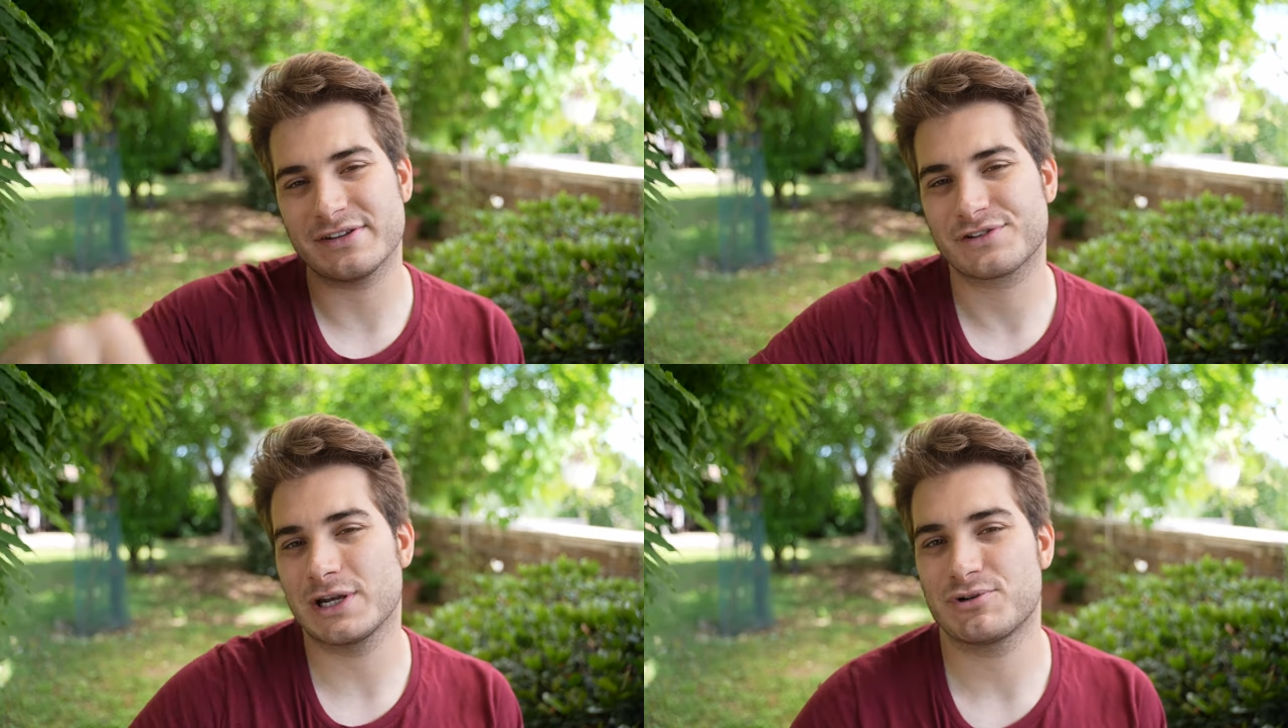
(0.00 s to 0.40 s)

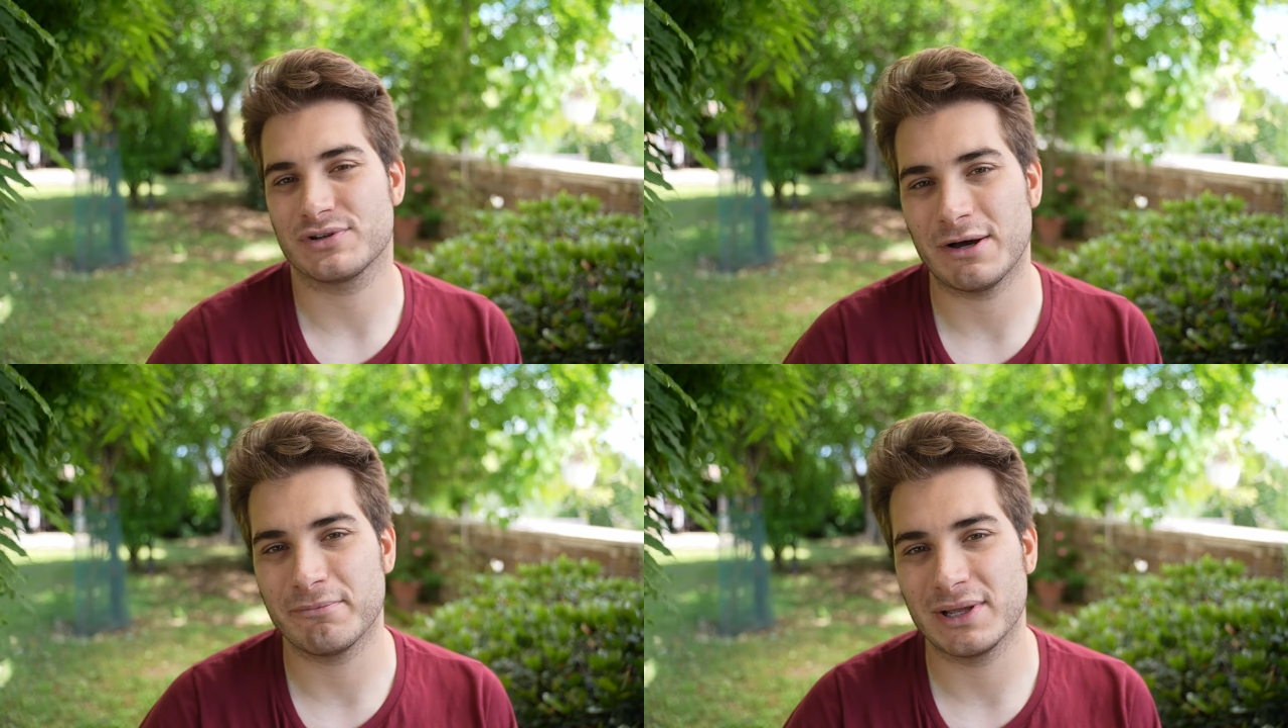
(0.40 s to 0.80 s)

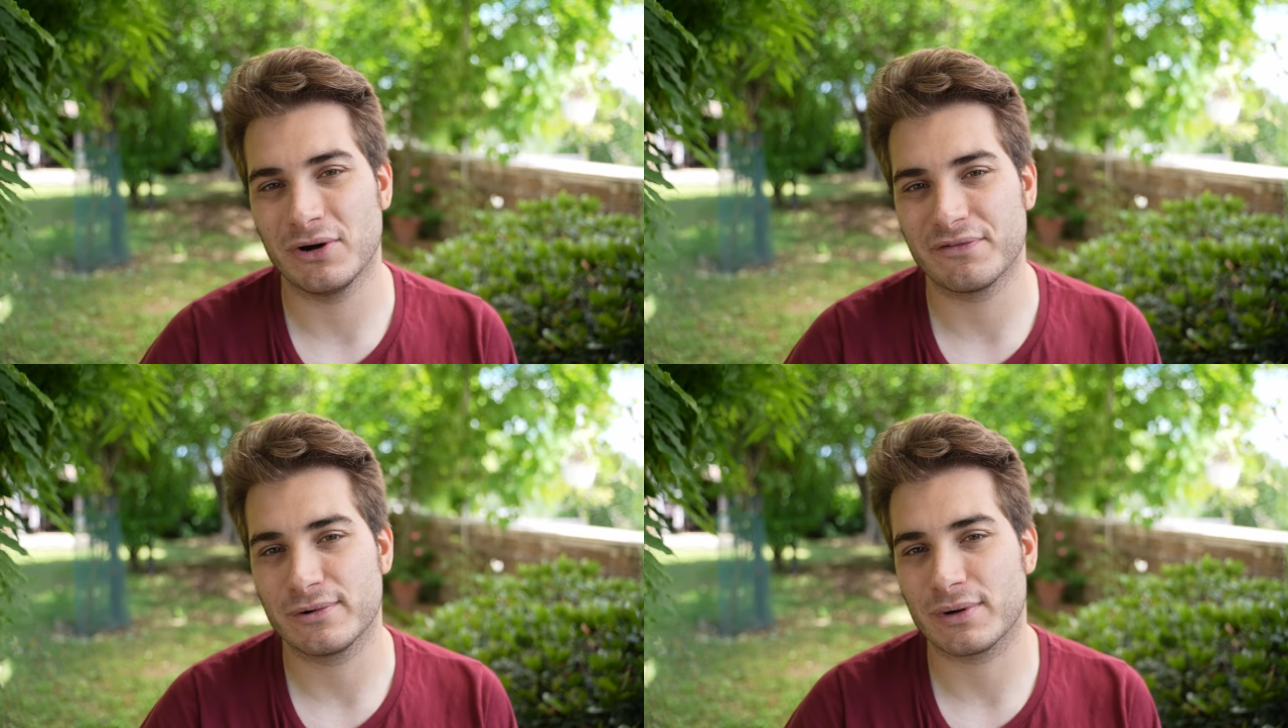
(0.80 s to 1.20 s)
description down
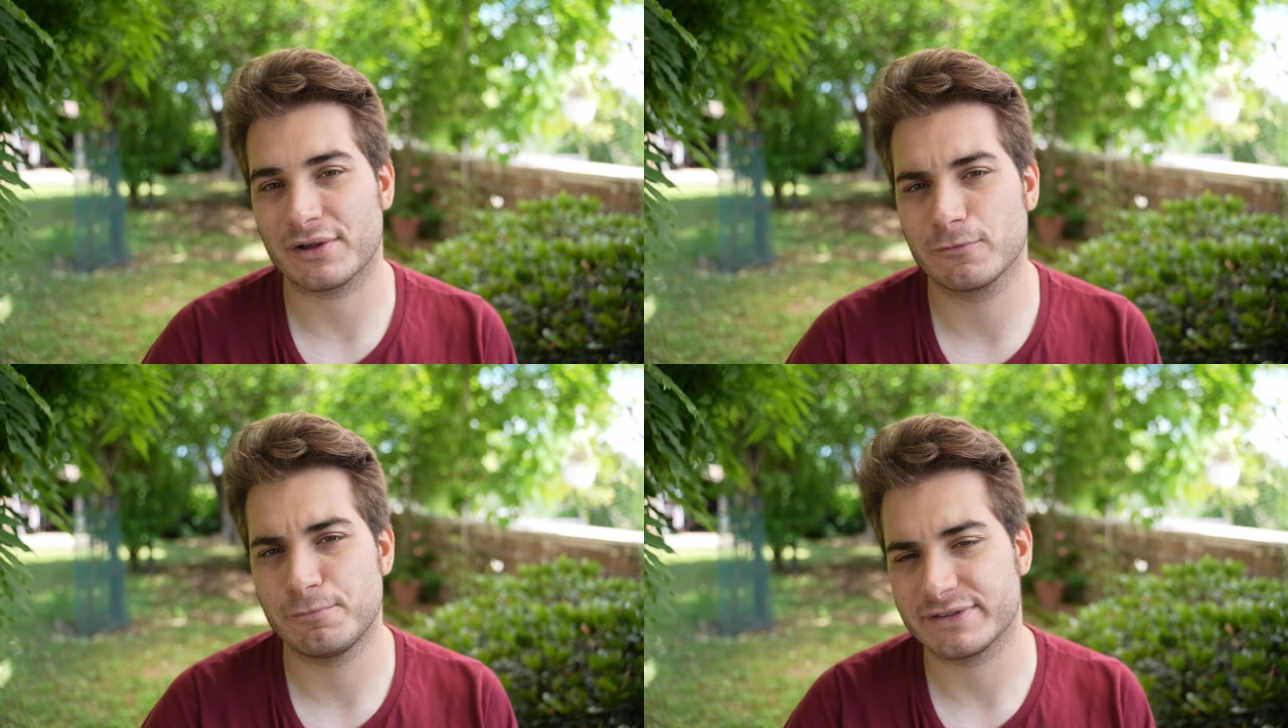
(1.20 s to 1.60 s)
below if you want to
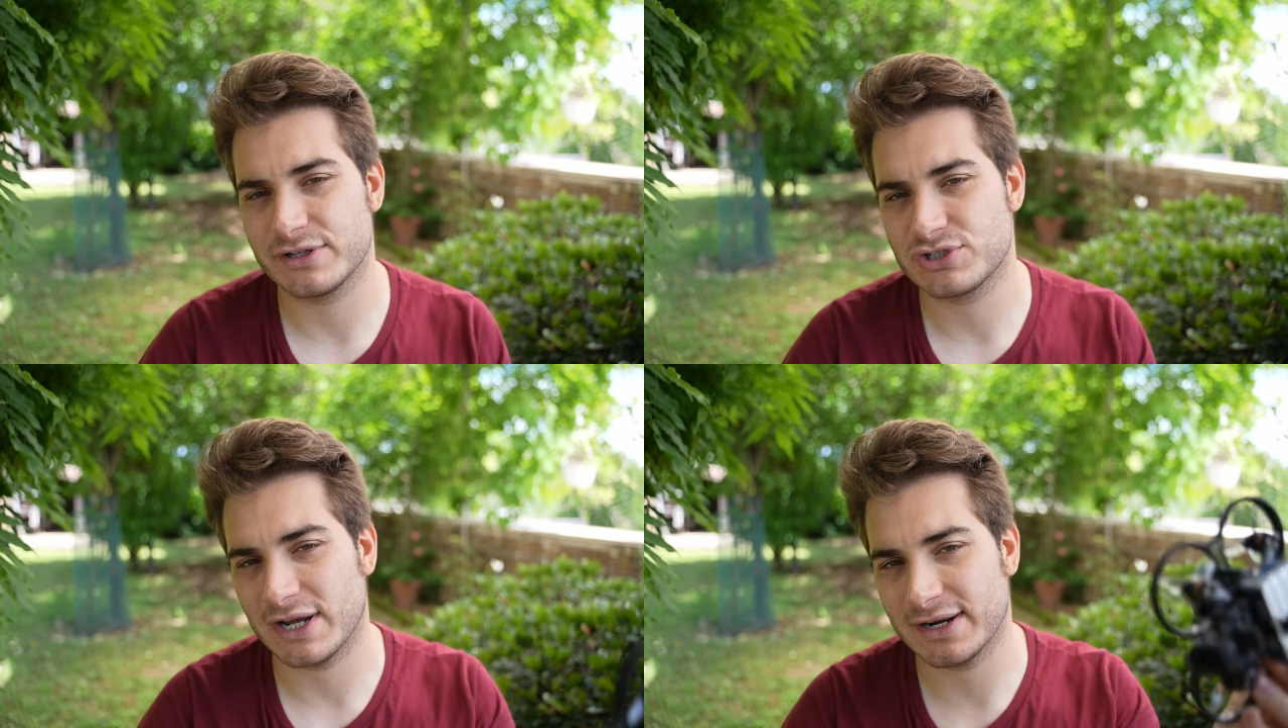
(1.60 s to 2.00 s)
support
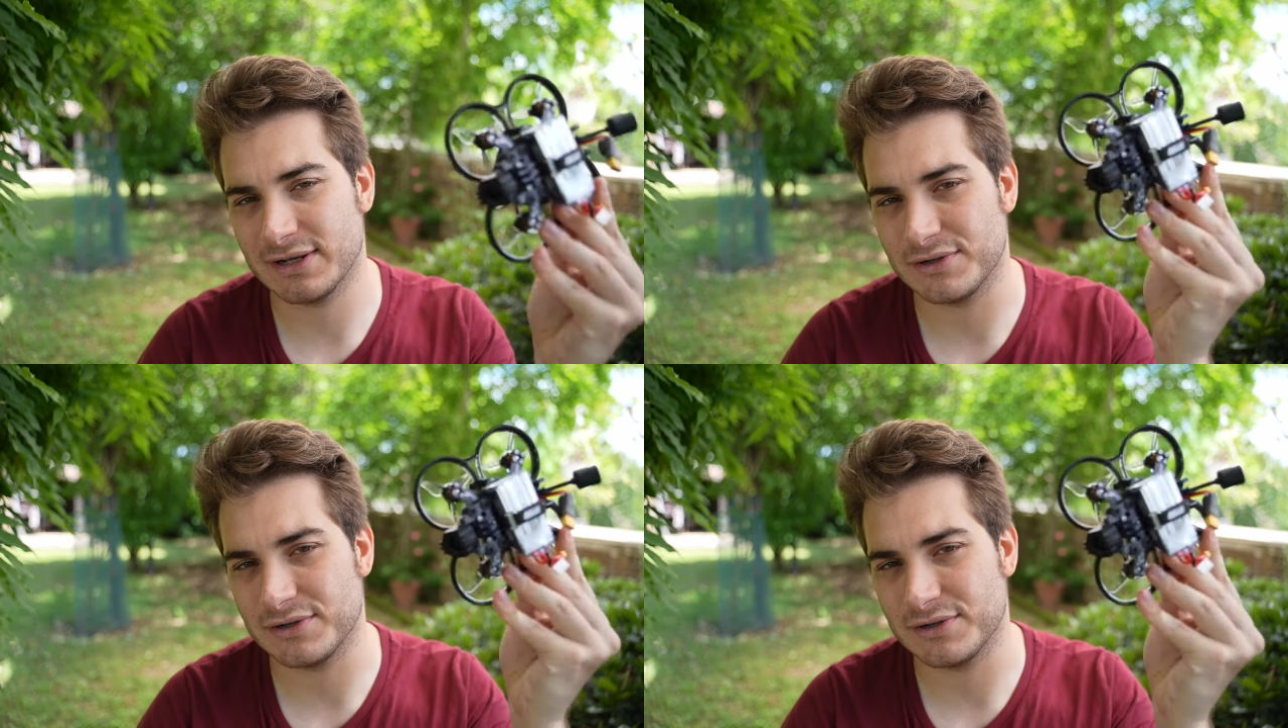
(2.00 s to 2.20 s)
the channel,